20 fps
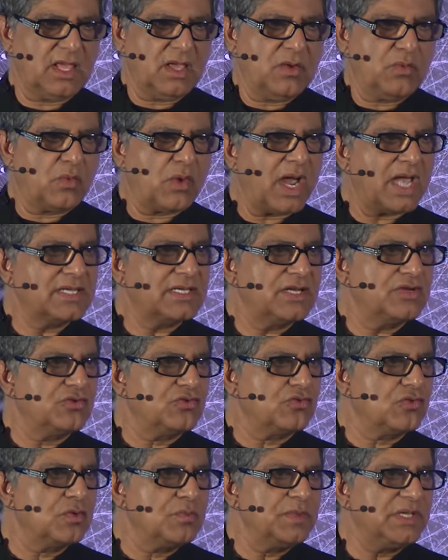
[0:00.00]
Why did
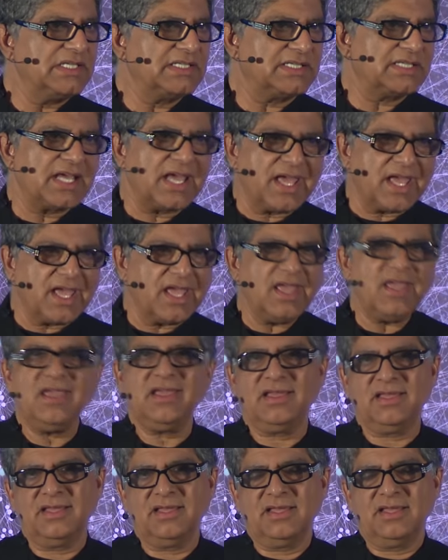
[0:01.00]
Rumi say,
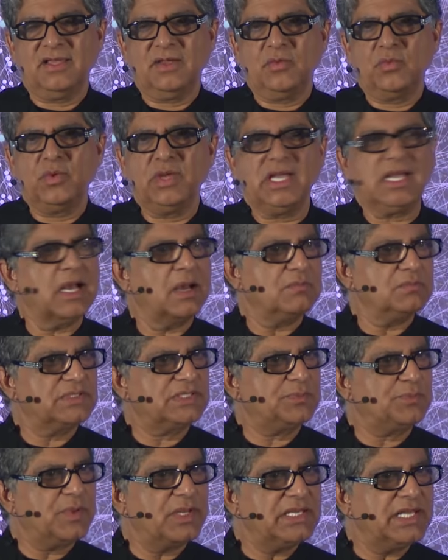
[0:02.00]
we come
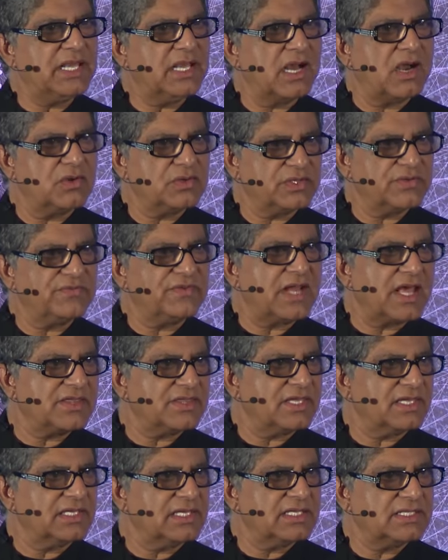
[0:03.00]
spinning out of
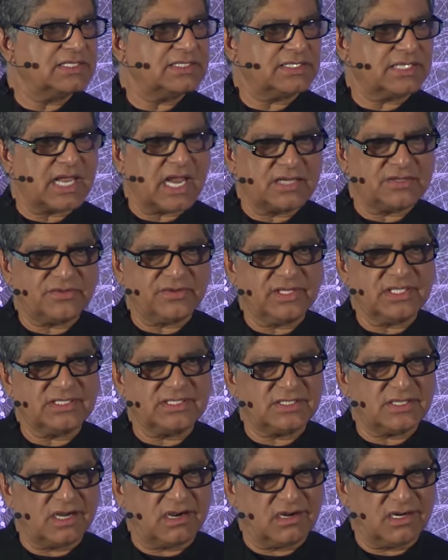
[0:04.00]
nothingness, scattering
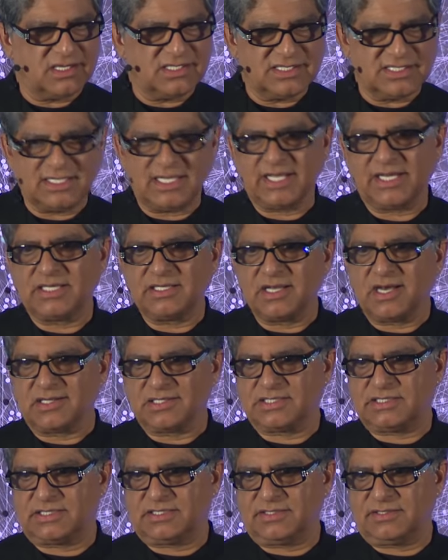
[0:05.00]
stars like
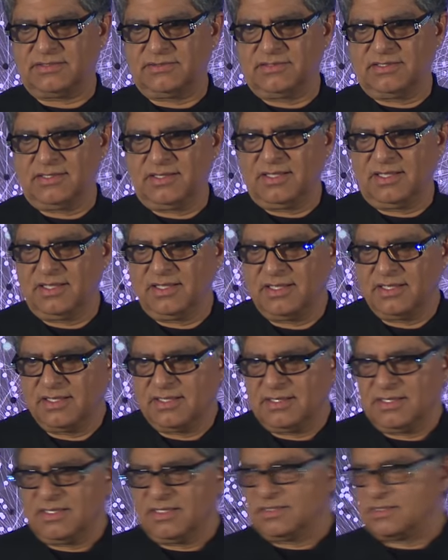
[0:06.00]
dust?
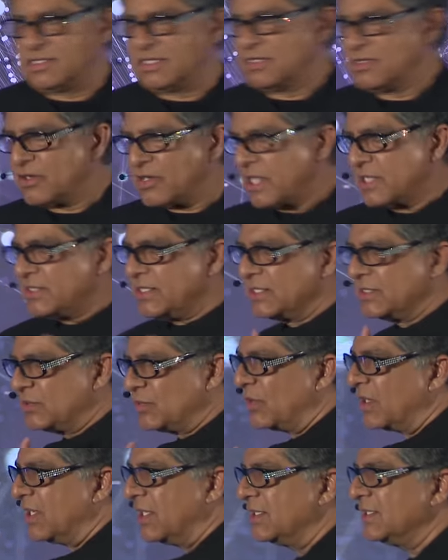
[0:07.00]
He said, look at these
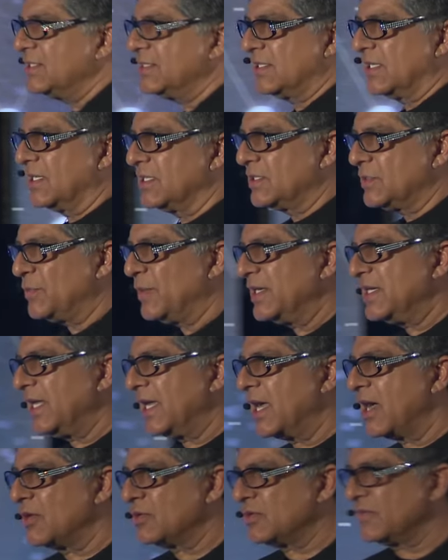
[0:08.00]
worlds,
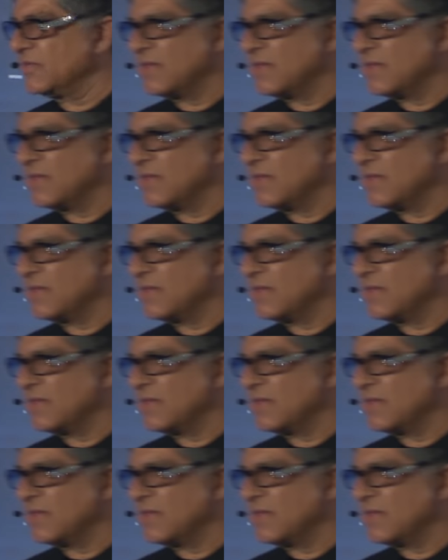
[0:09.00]
spinning out of